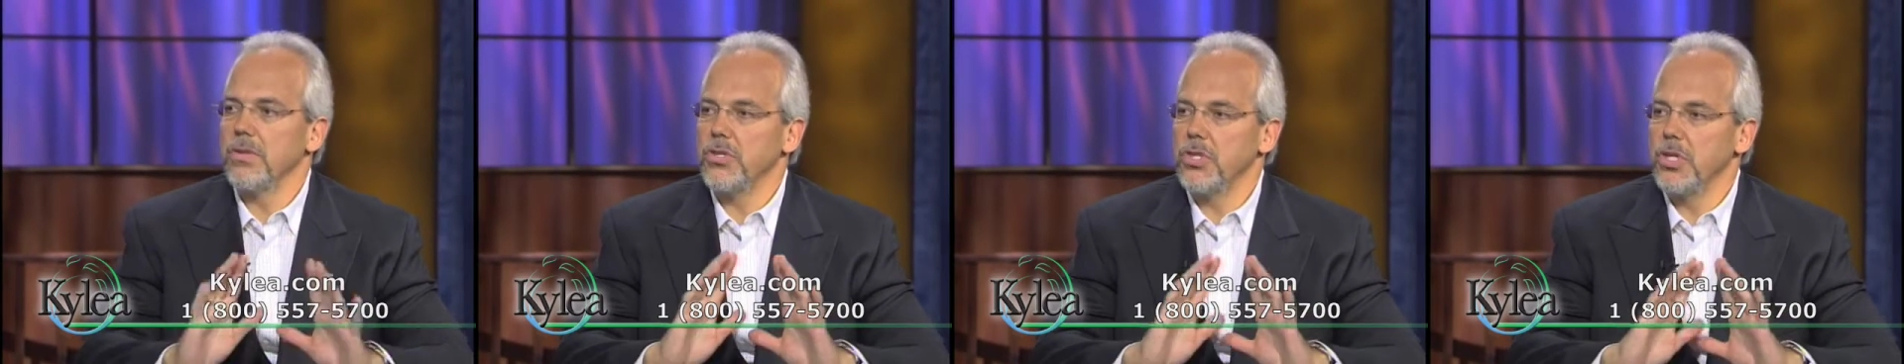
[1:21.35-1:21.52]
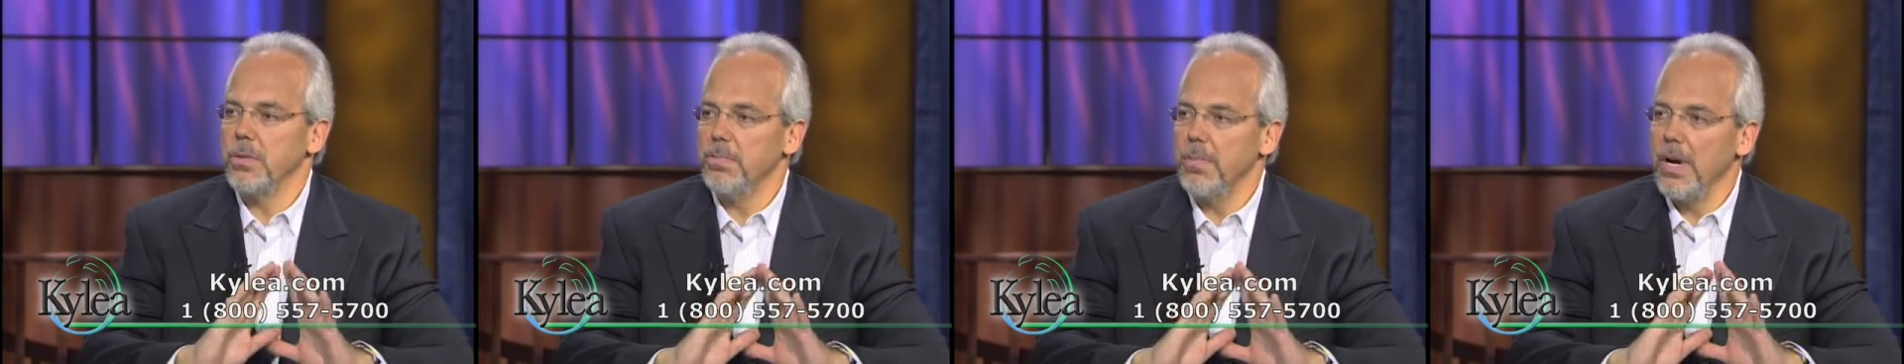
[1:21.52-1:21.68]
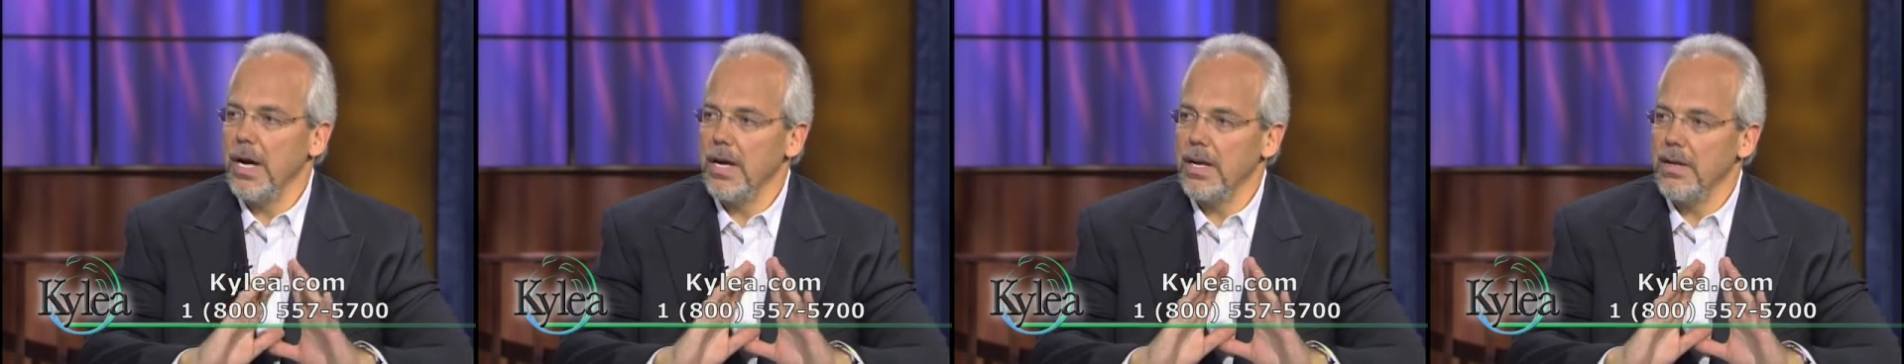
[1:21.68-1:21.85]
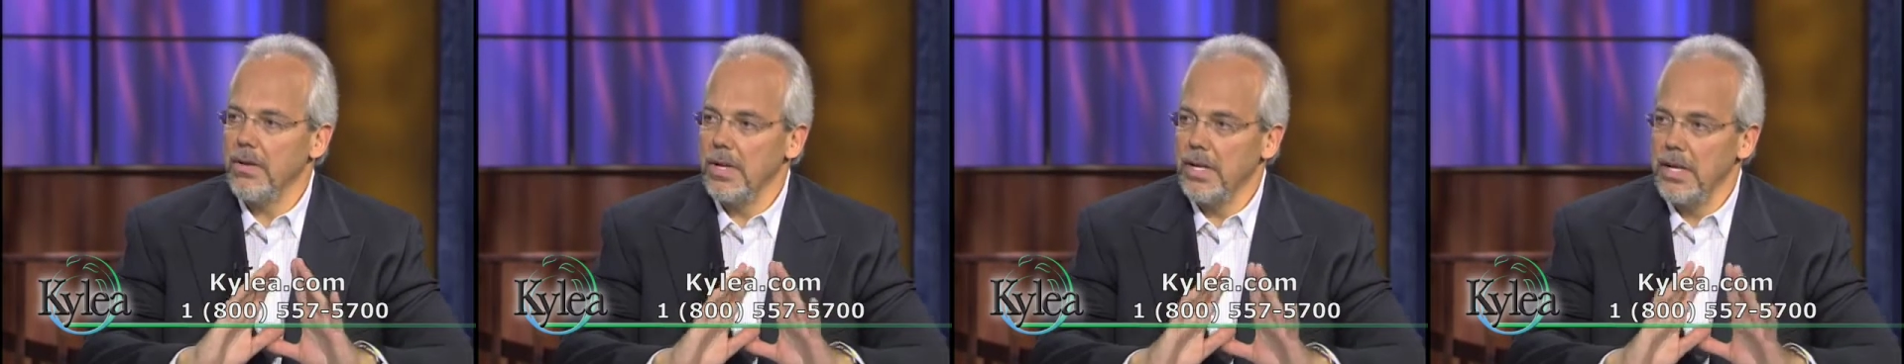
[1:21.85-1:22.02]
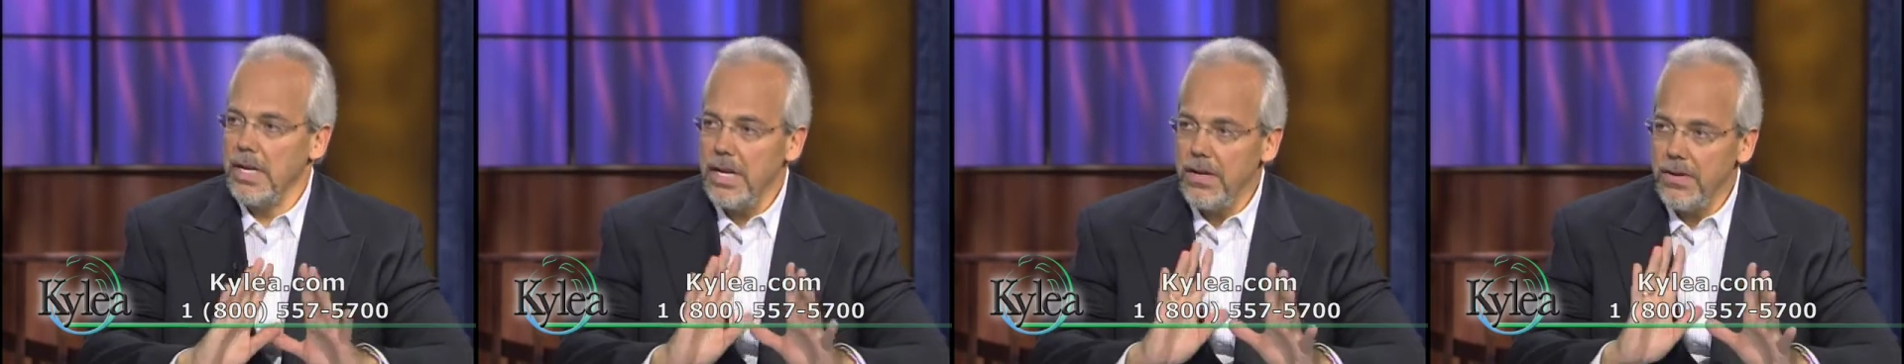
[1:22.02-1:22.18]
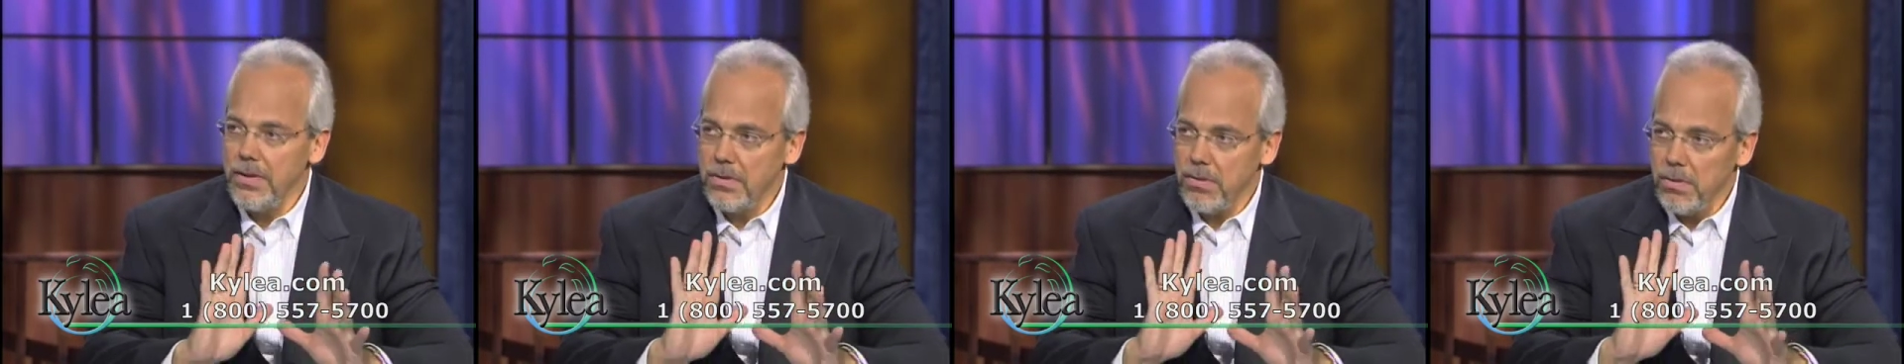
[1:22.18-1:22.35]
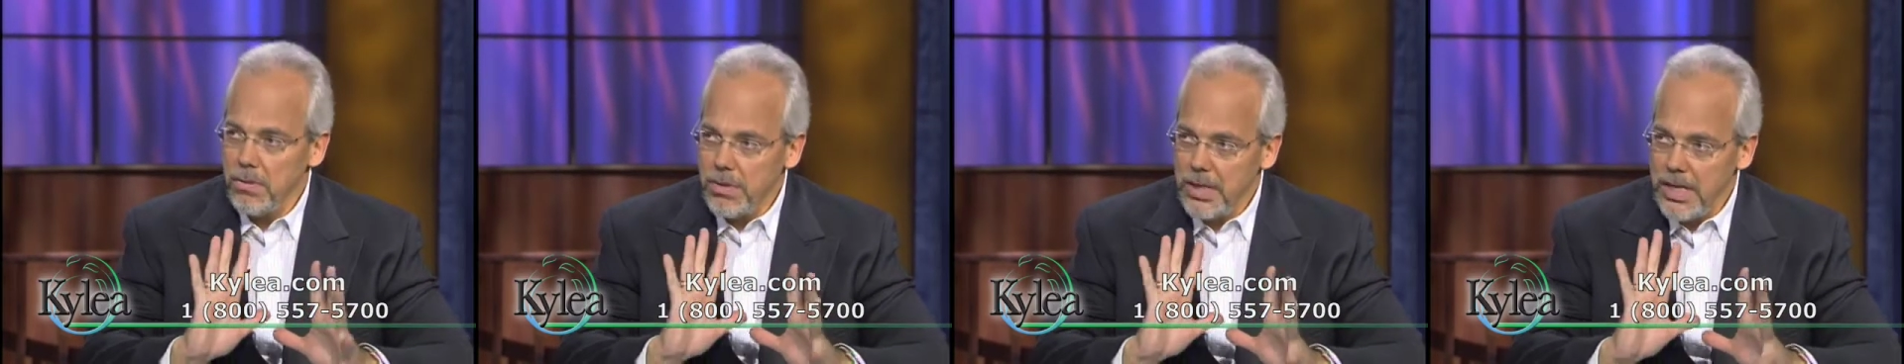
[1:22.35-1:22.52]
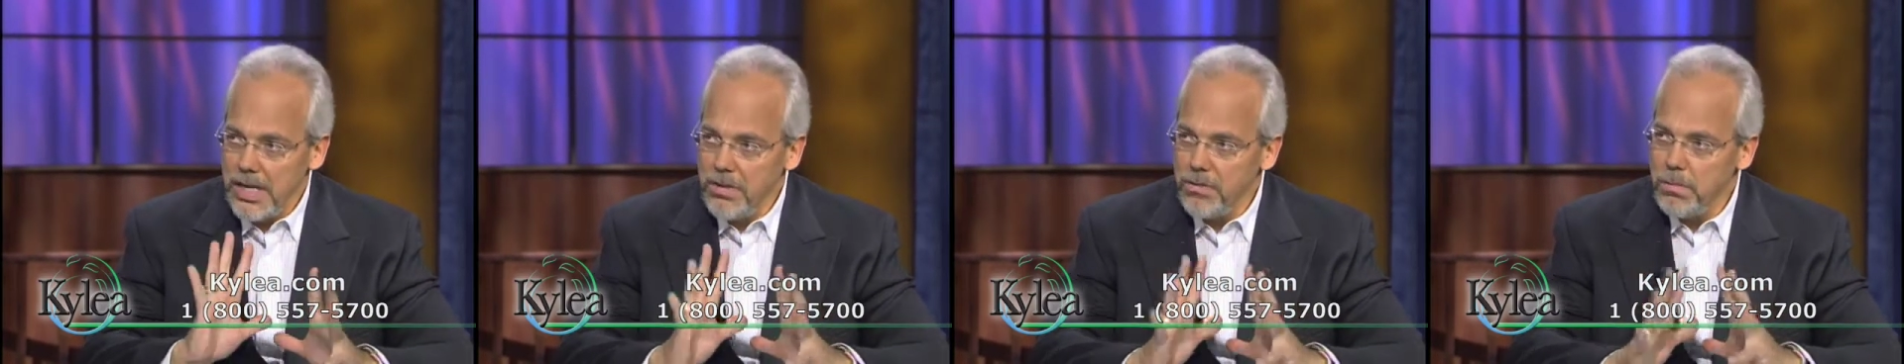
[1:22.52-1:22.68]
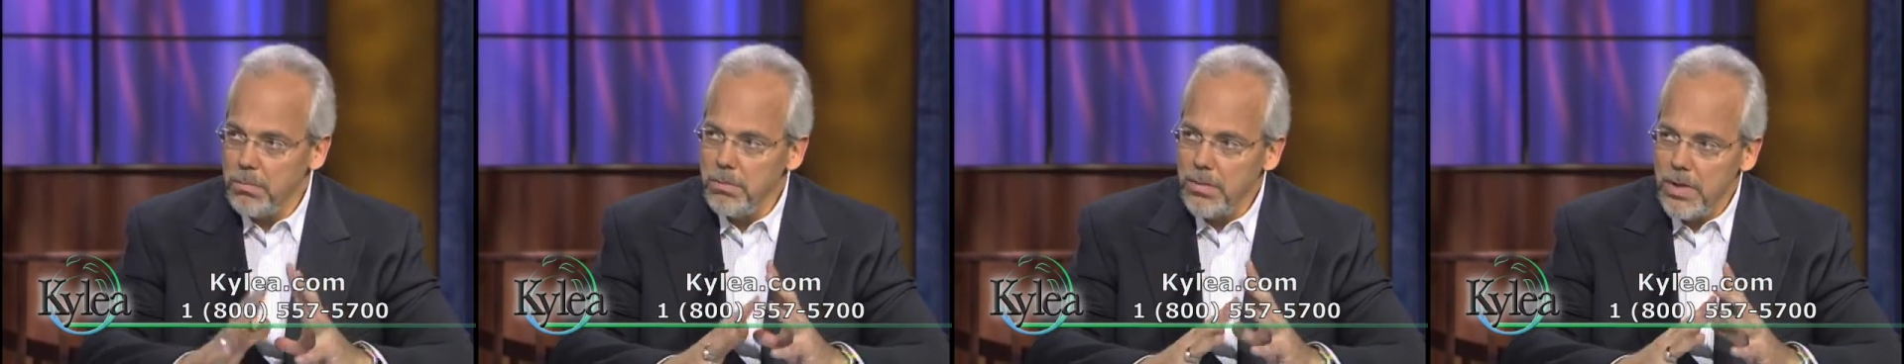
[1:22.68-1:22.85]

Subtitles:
and and these